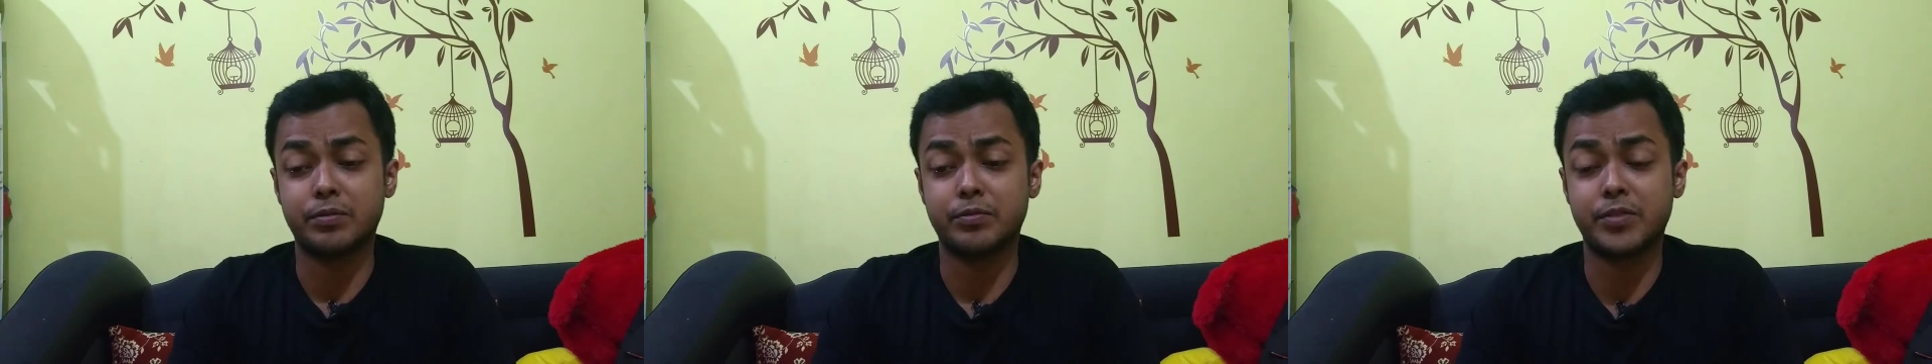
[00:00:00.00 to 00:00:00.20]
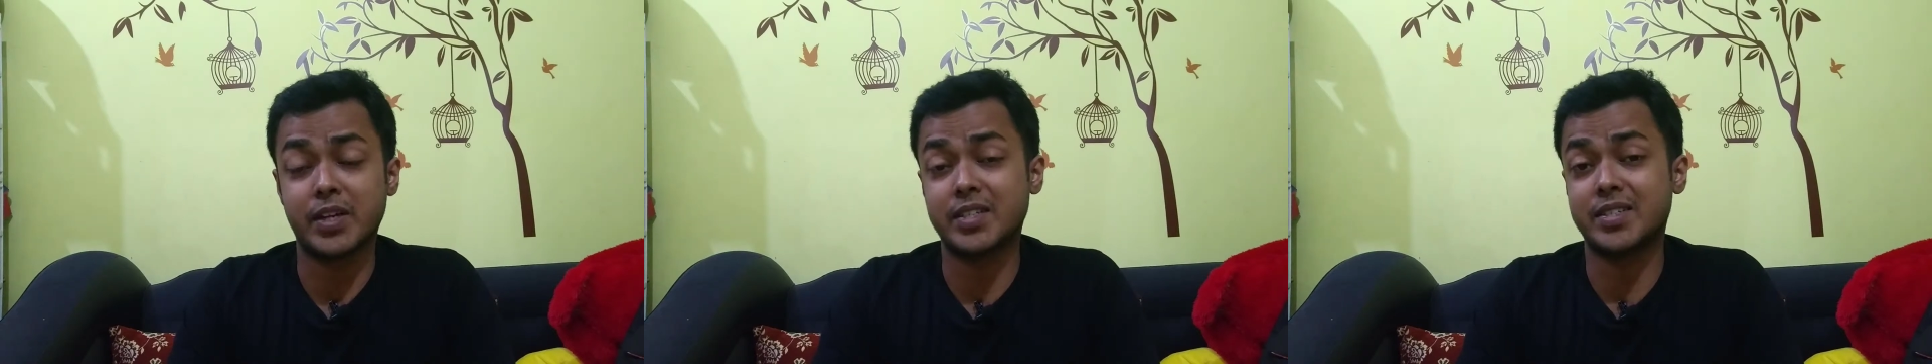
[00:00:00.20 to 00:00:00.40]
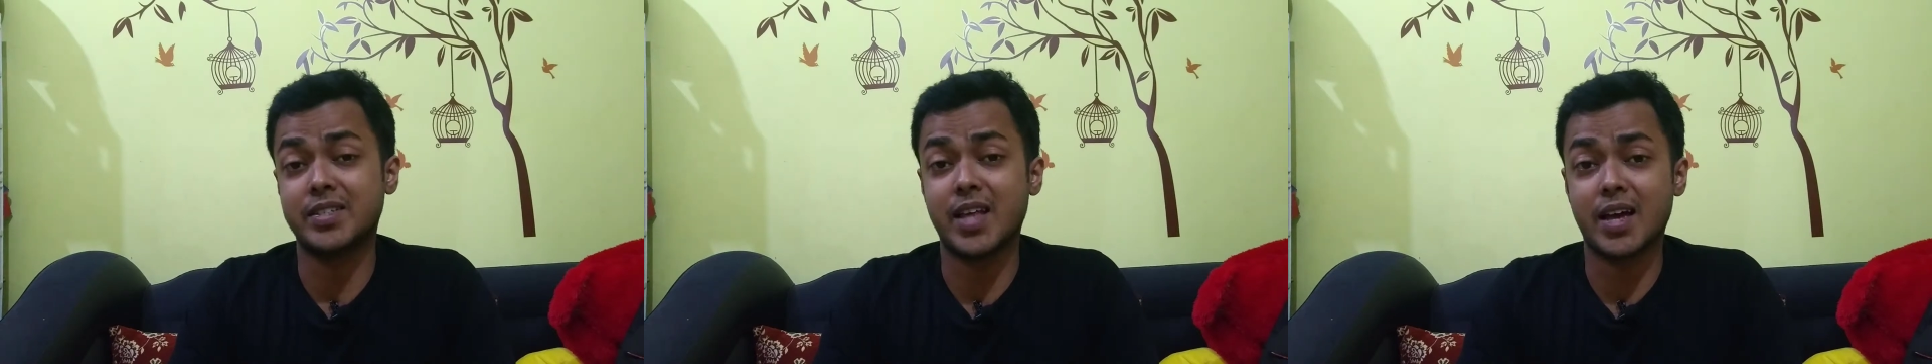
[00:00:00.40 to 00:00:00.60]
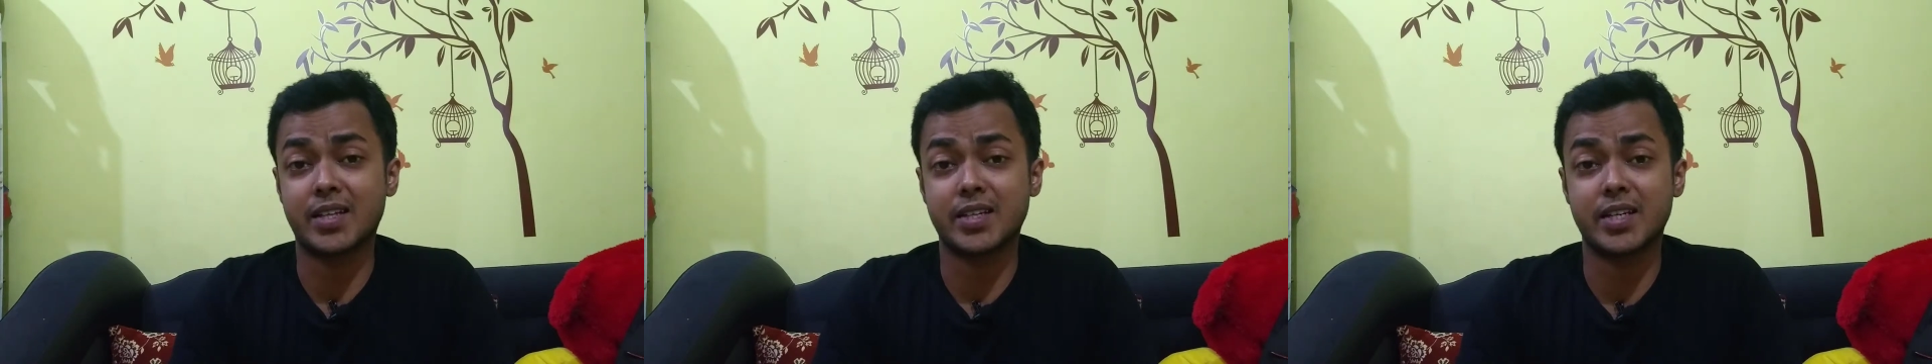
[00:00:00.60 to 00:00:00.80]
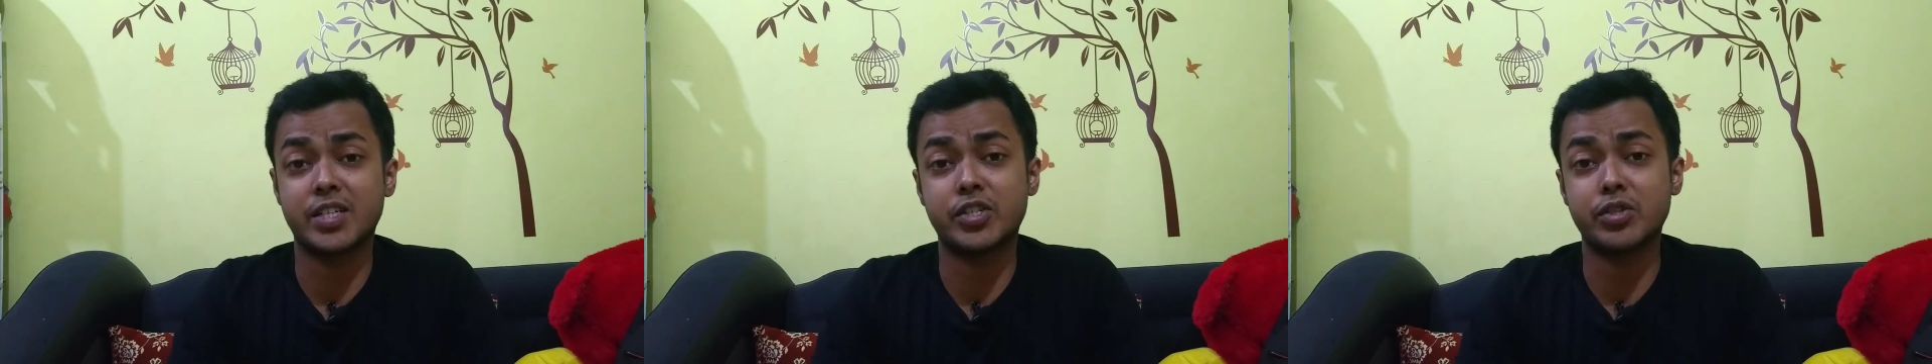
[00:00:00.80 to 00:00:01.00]
fix that
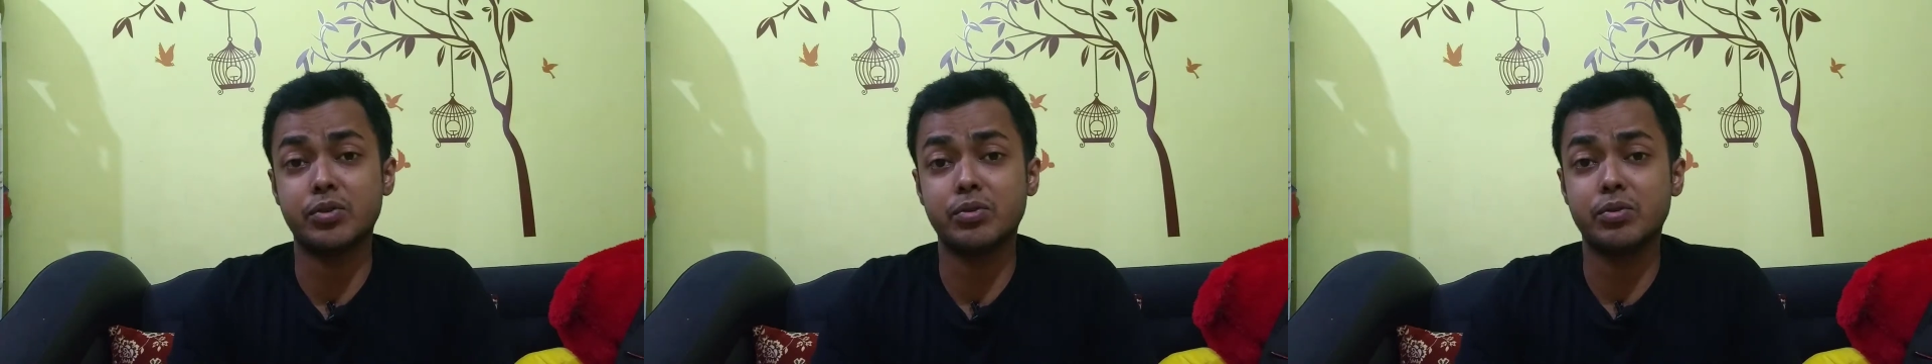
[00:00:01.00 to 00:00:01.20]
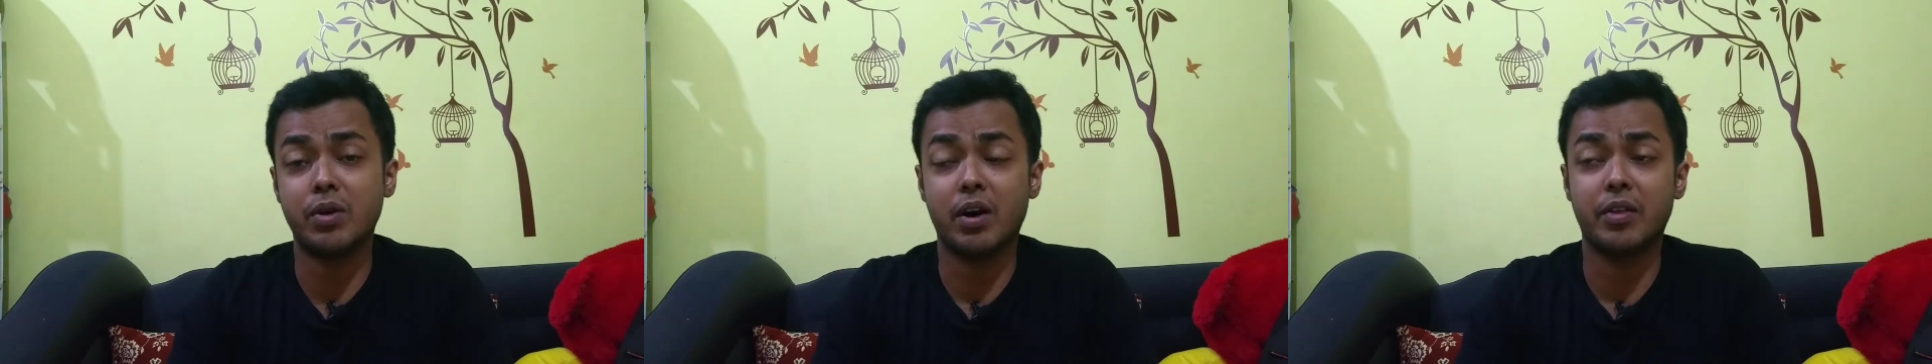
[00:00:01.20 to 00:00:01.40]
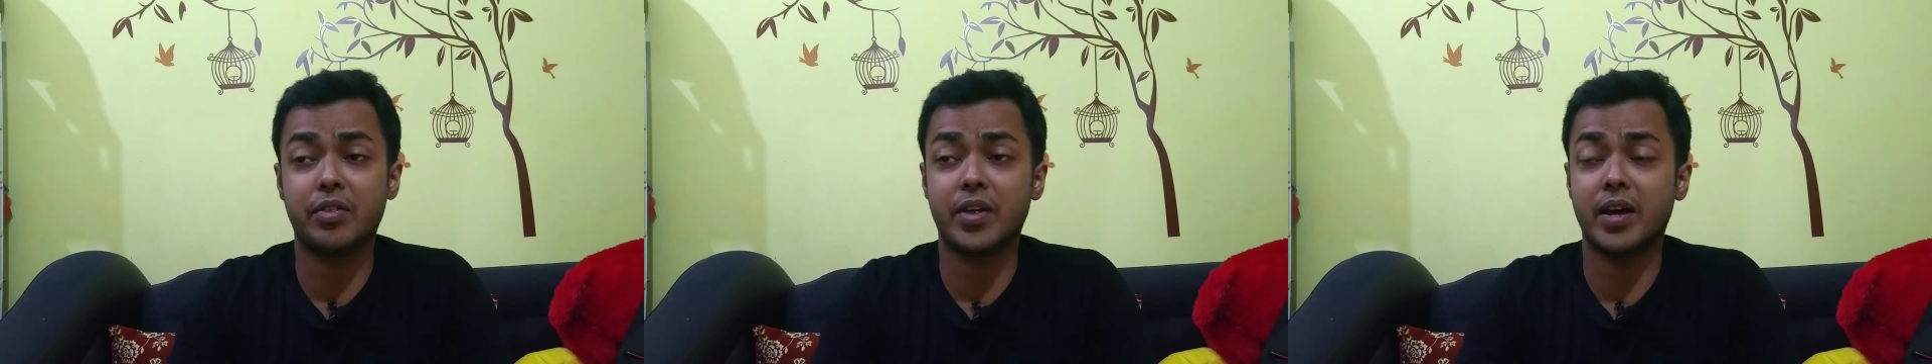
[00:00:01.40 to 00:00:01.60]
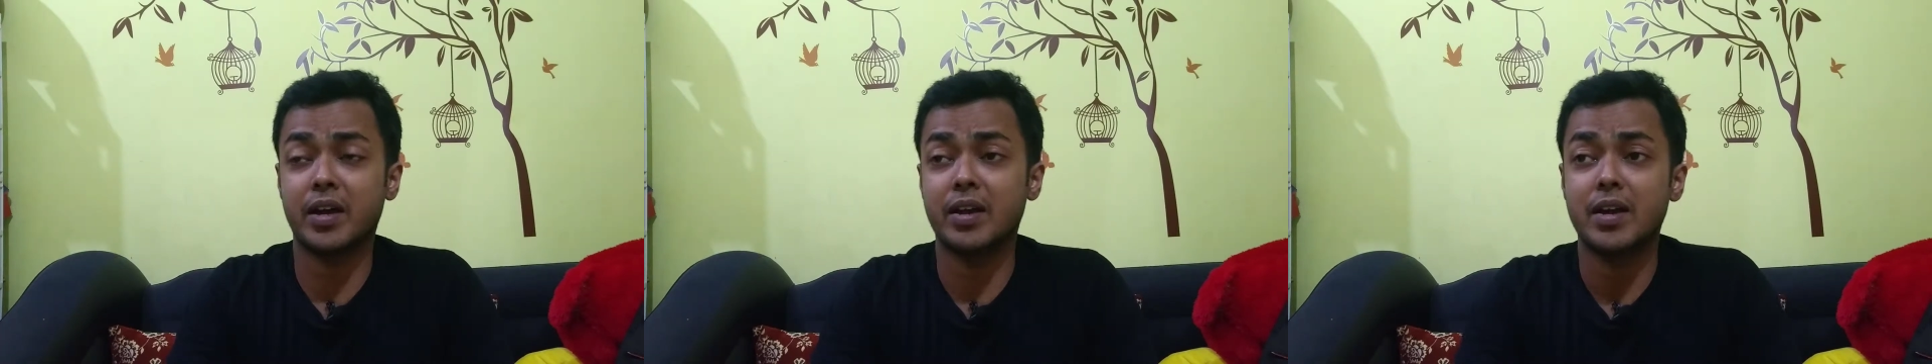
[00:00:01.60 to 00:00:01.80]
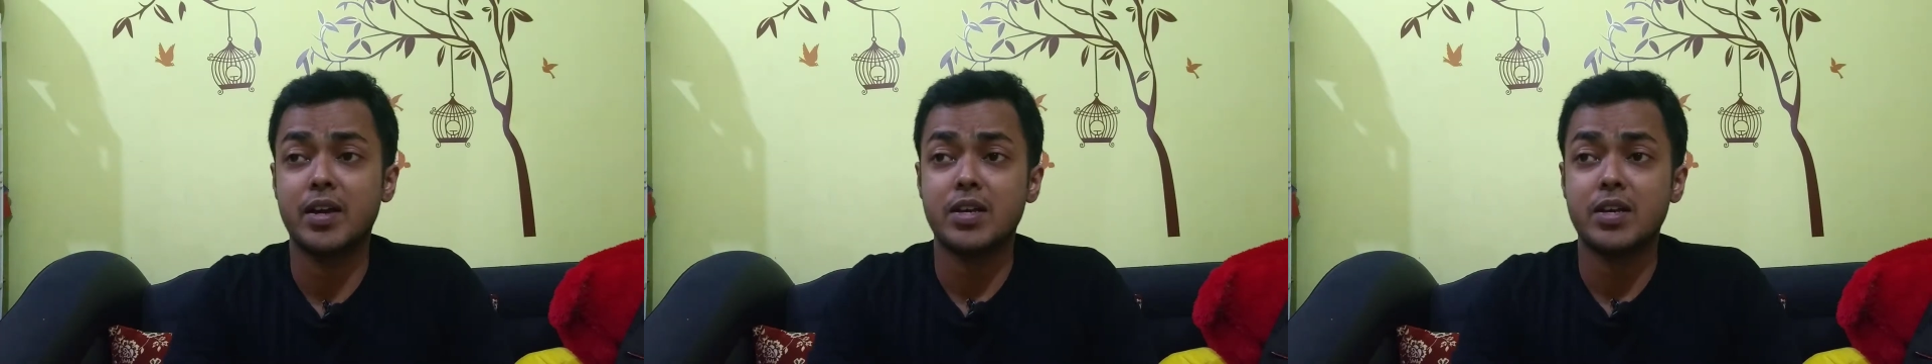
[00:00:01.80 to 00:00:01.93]
issue there.